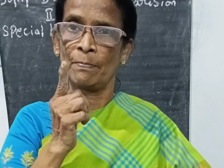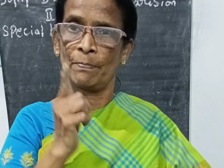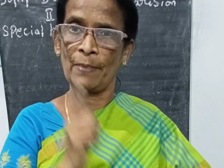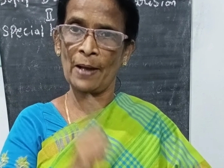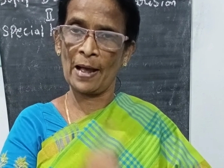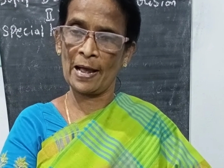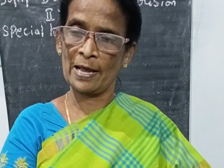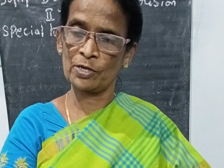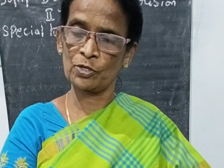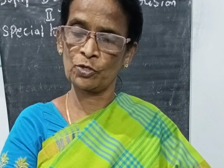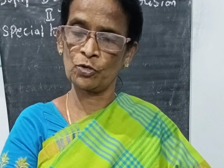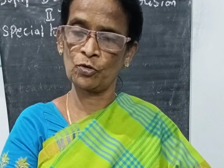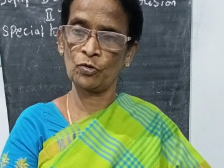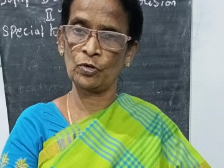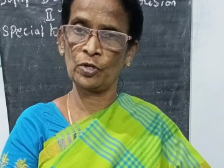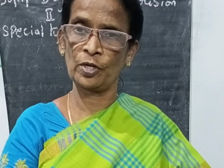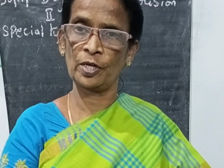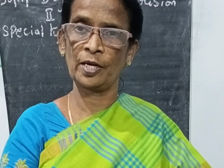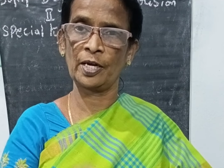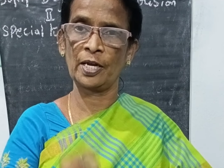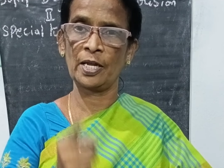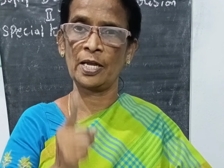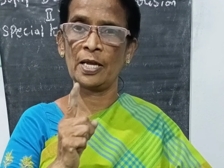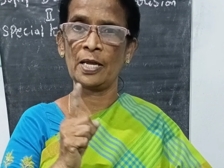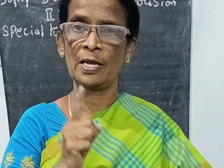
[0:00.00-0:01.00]
Positive
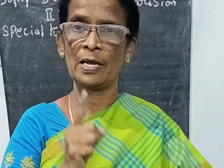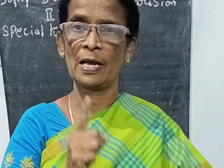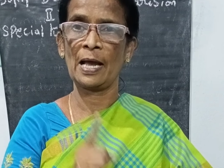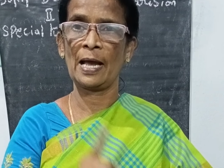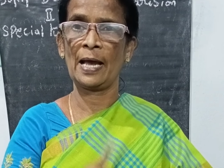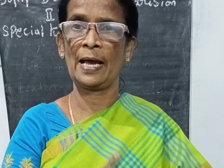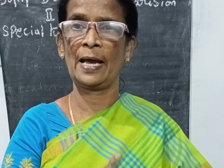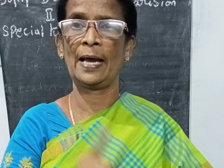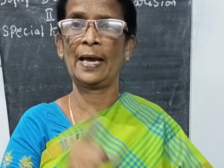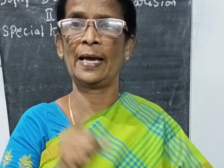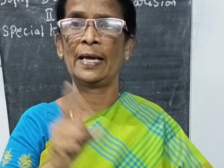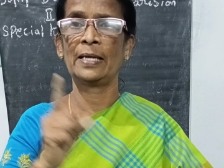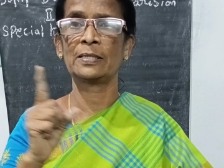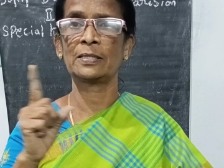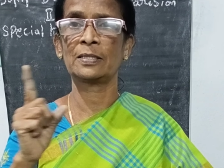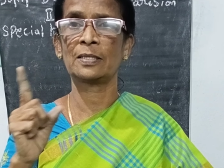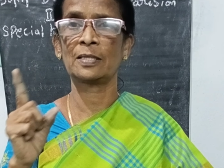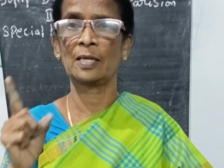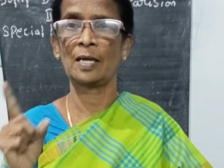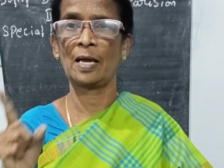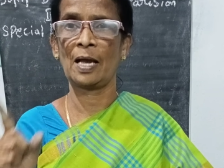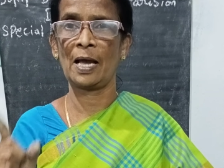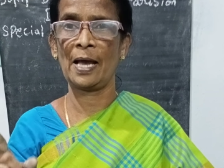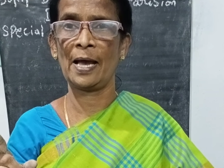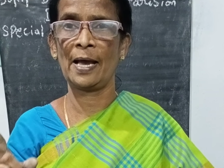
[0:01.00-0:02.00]
degree,
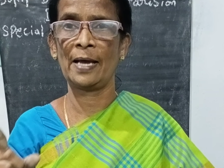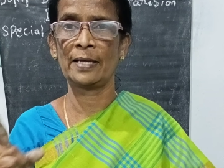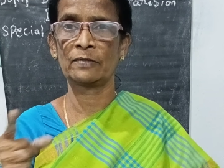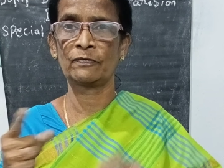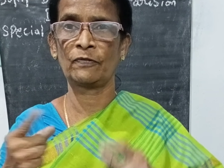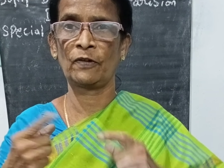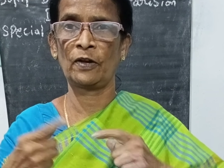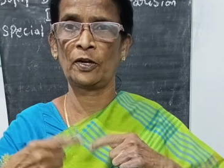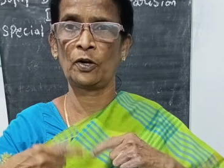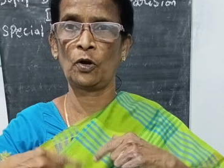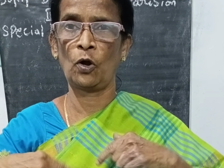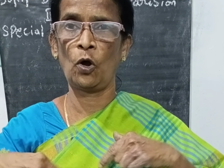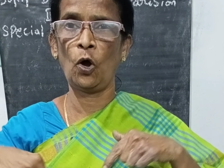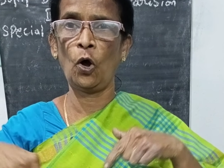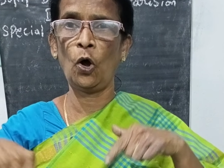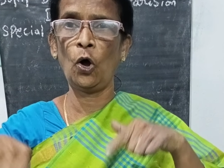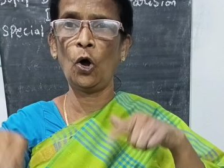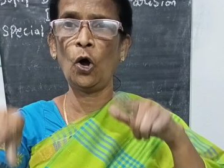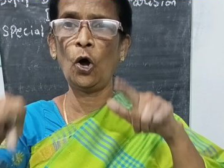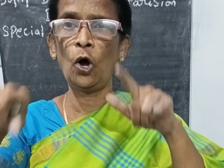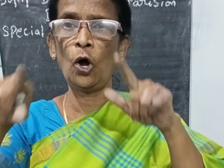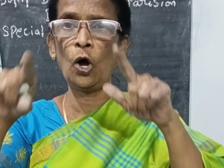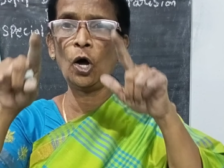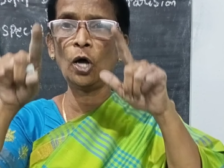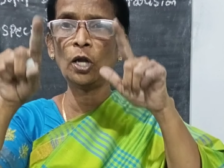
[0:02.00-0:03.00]
as for
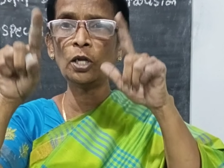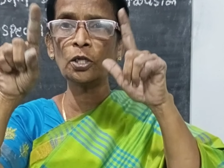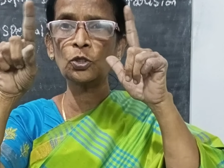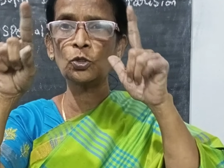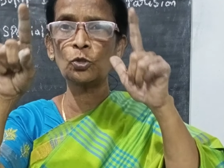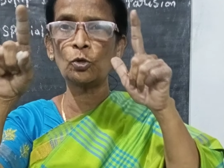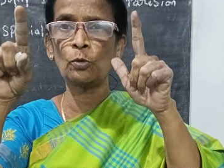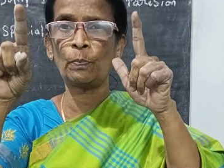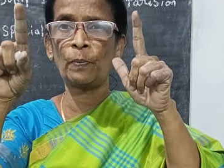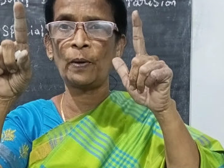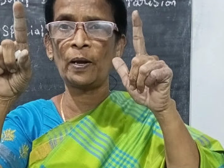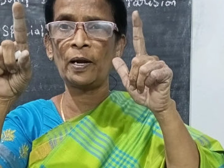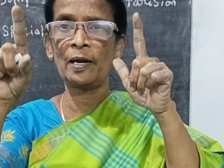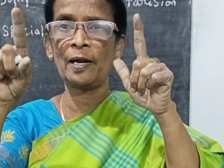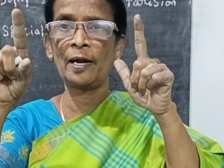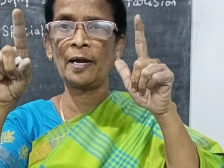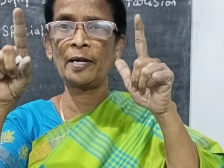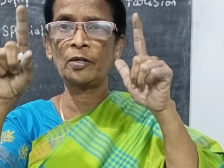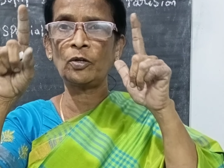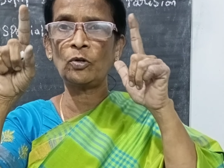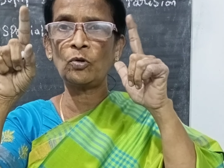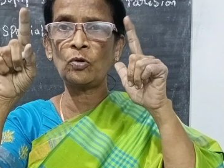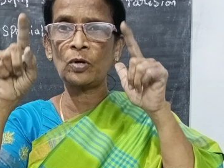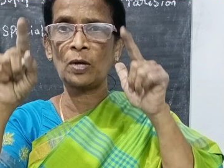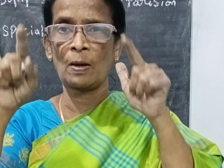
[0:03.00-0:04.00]
all
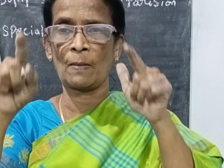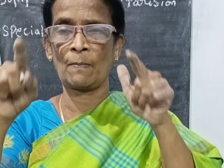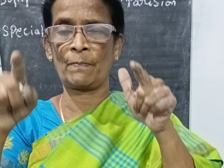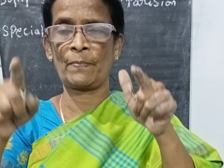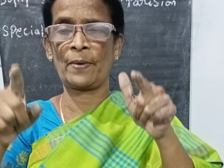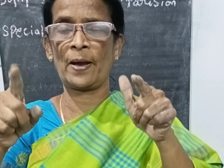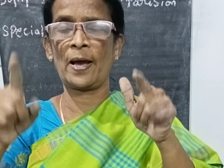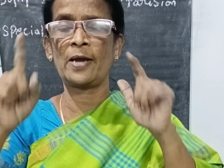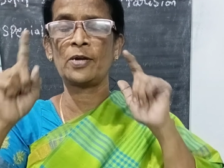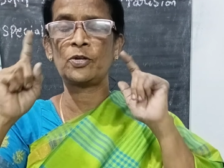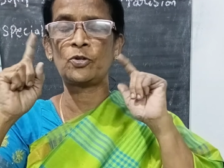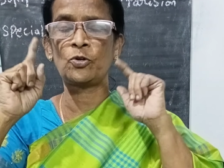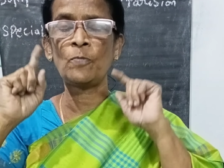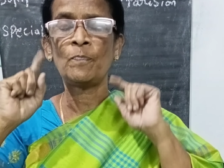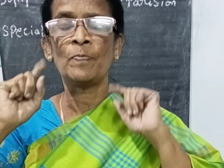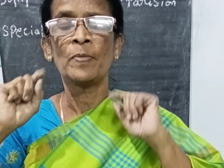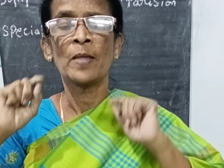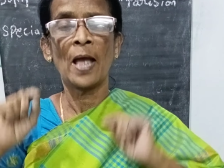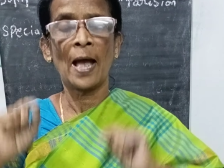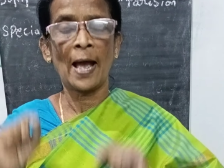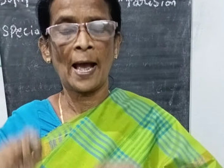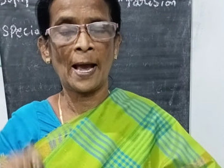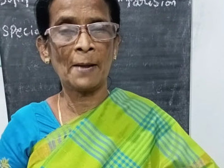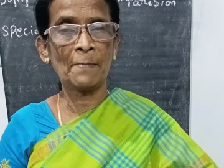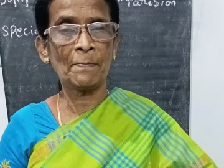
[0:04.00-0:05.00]
superlative, comparative
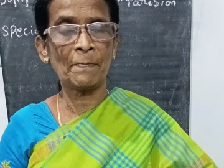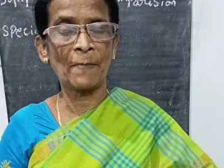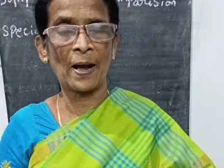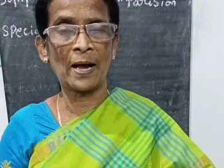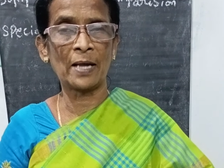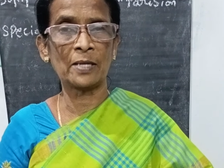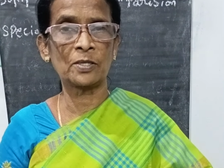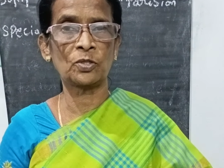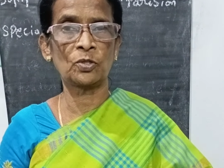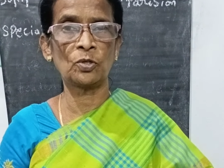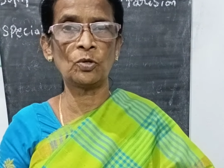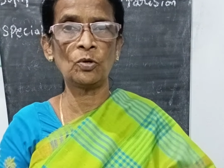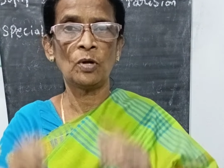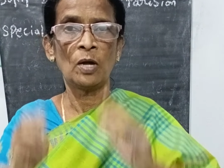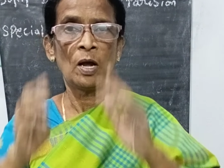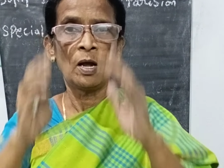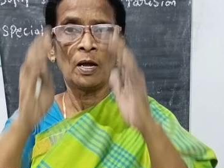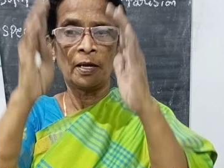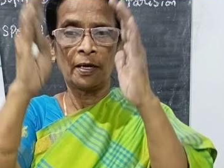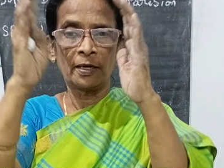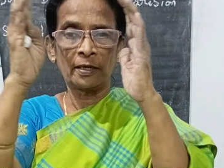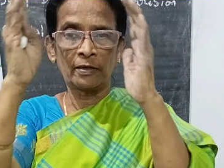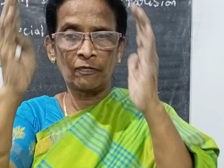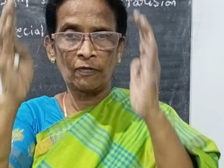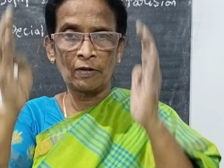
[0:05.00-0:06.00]
and positive,
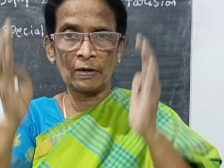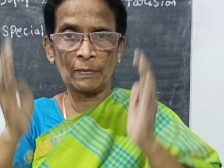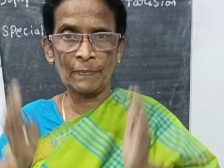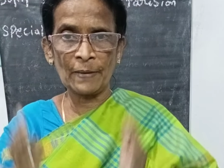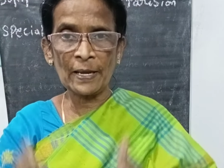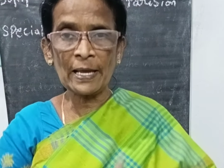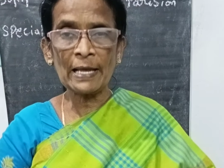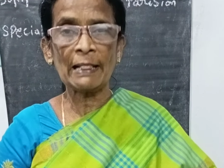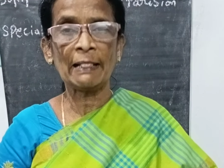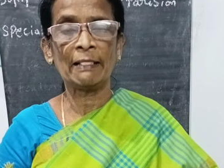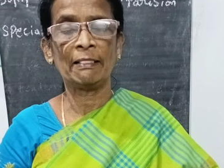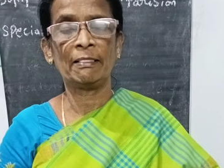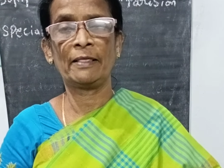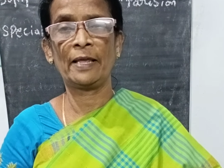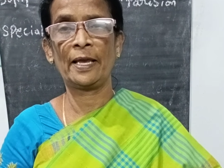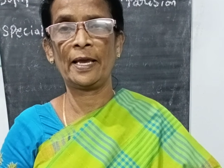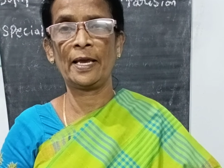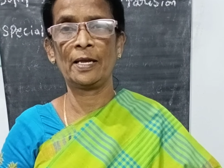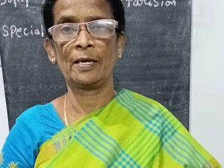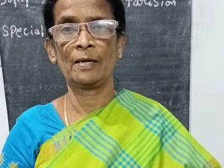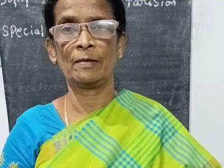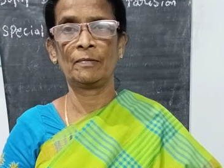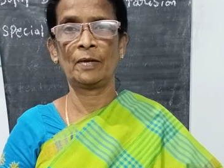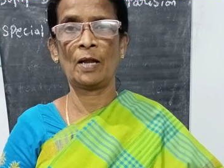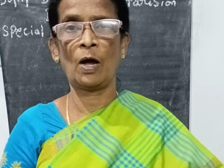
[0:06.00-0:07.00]
it will be
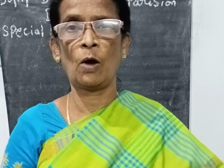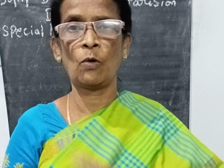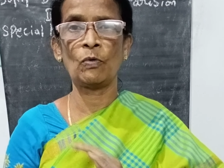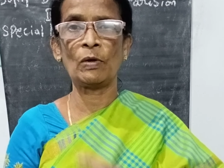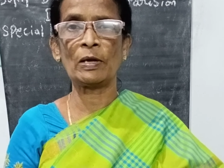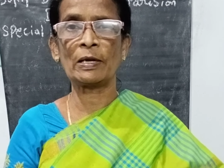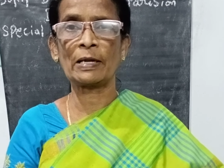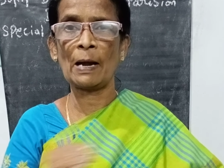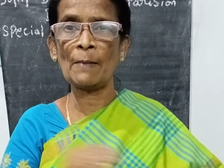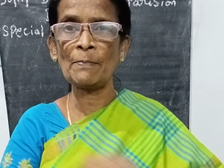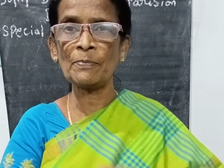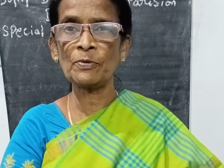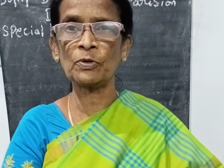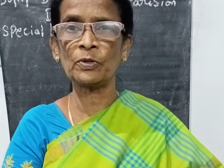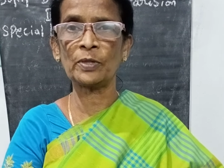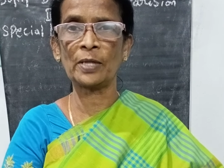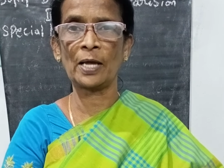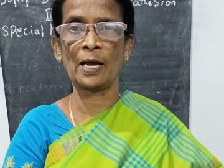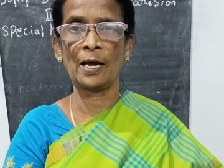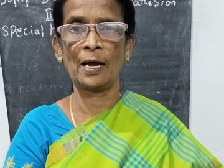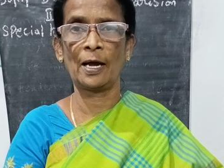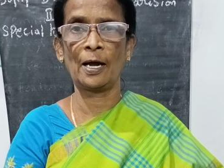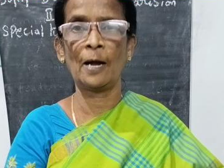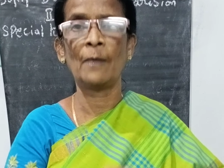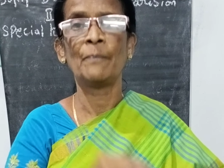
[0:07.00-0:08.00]
there. Now we'll come to
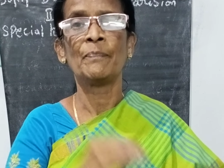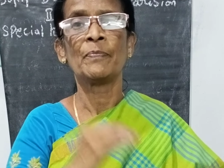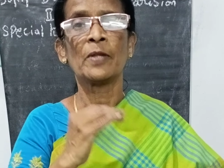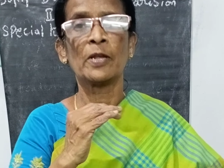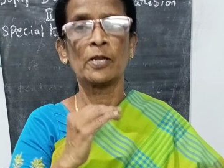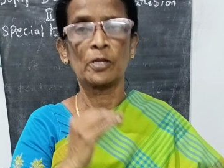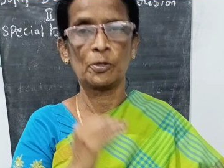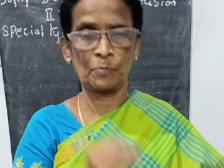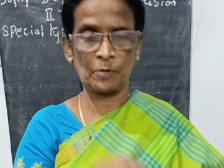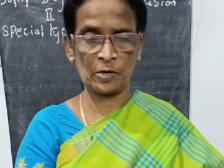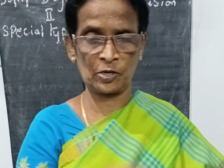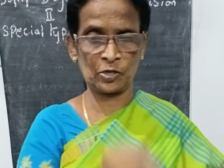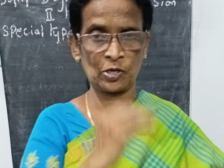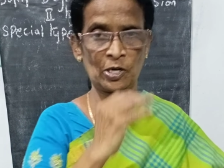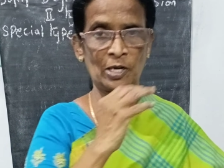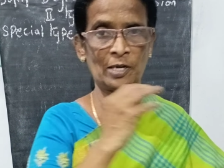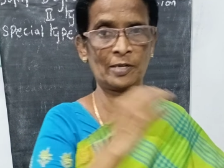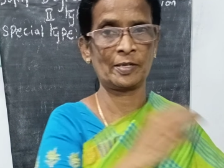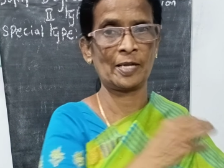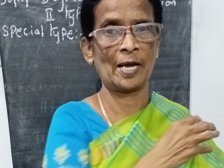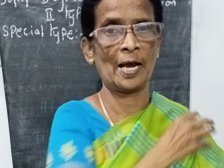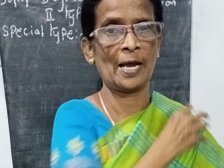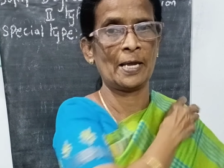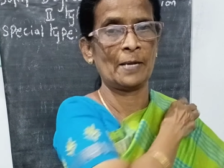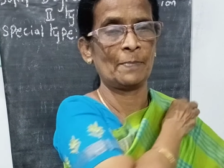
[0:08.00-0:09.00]
the special
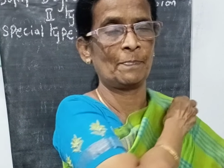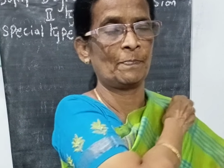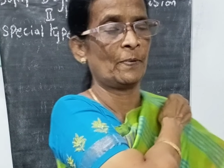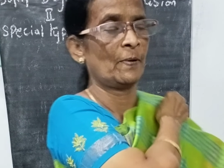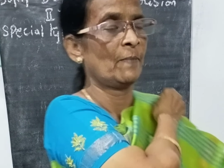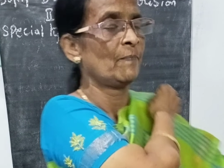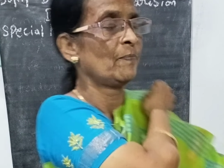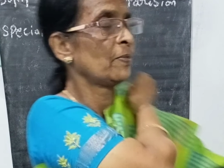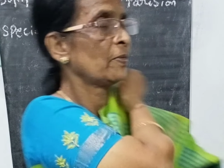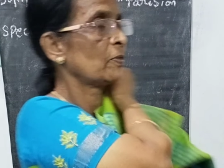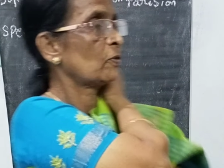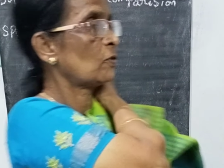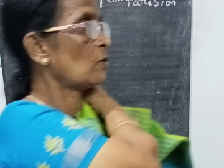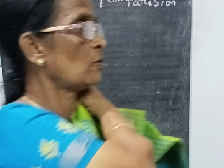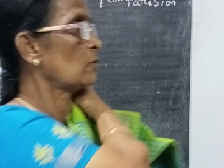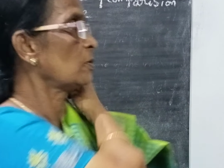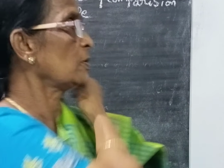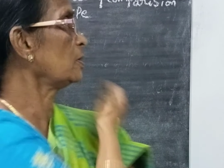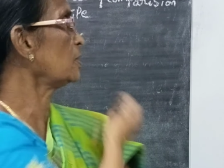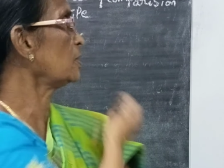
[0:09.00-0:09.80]
type. So